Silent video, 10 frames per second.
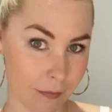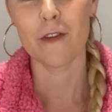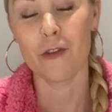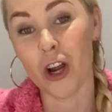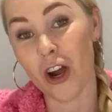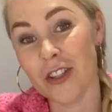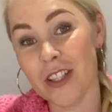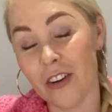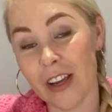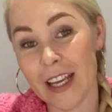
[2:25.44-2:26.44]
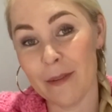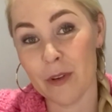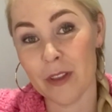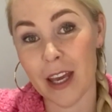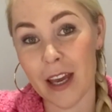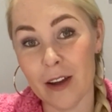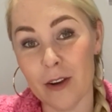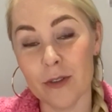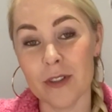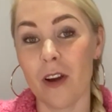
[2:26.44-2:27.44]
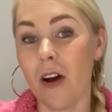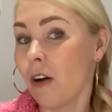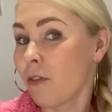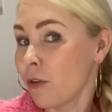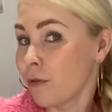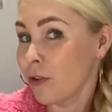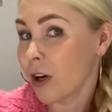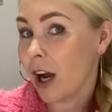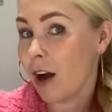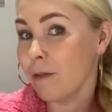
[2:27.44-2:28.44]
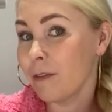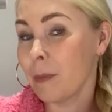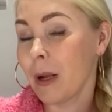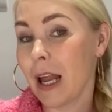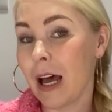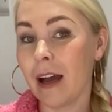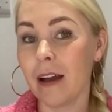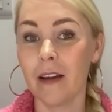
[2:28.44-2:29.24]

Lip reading: For a cosy night in with the girls, I've gone for a comfy plait